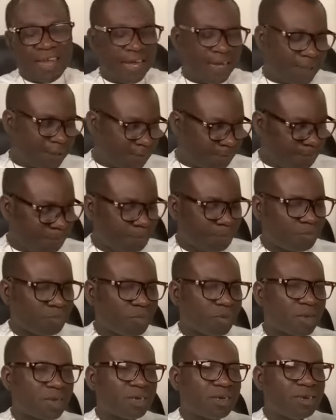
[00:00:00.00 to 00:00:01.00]
is
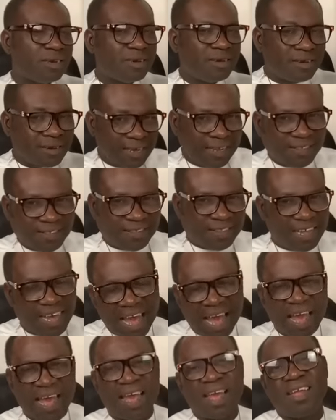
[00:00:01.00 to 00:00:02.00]
this
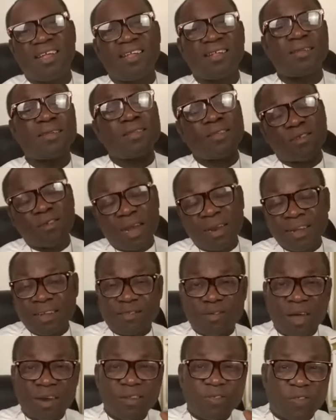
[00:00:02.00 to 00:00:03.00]
year,
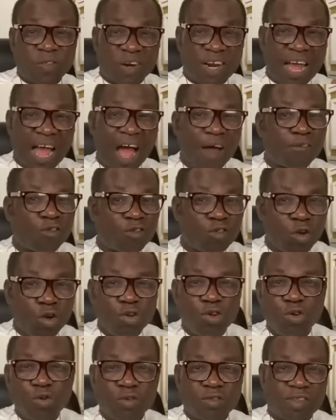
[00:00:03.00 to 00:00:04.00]
2023, I've
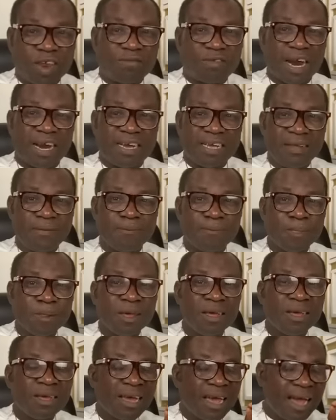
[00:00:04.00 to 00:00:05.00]
told you severally,
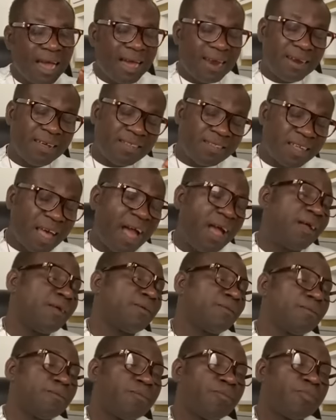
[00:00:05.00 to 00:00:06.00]
and it's
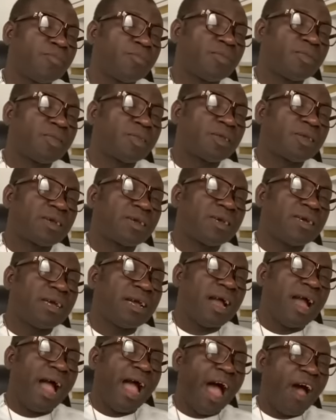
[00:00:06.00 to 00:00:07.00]

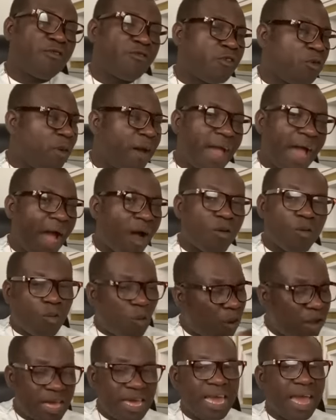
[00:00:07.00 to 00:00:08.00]
a few
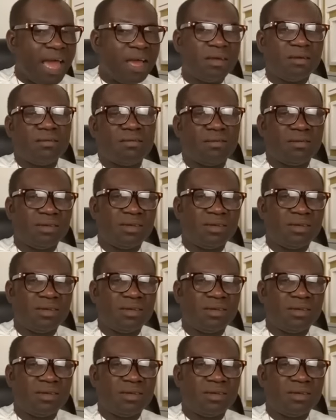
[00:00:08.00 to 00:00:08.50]
way.